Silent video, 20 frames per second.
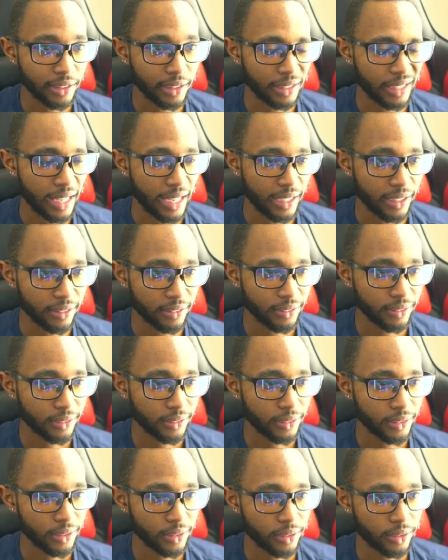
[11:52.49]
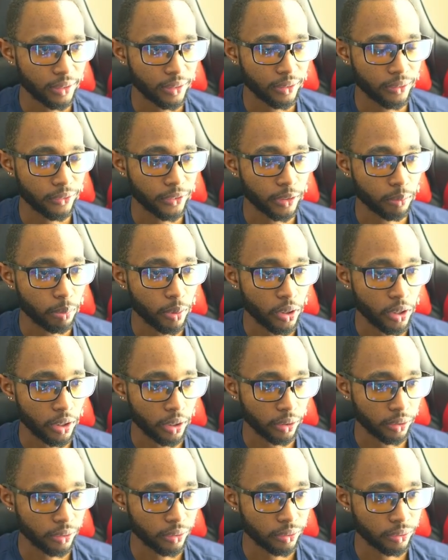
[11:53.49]
knight for the pawn
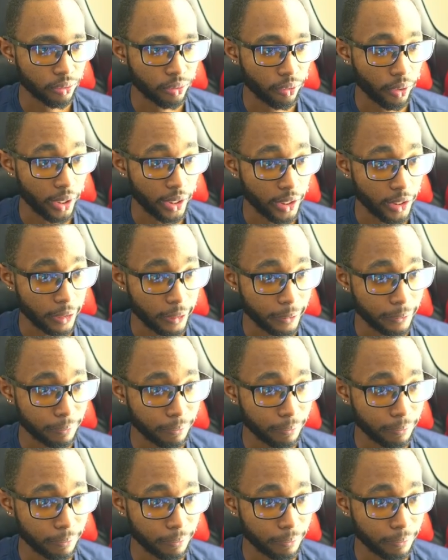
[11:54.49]
right here,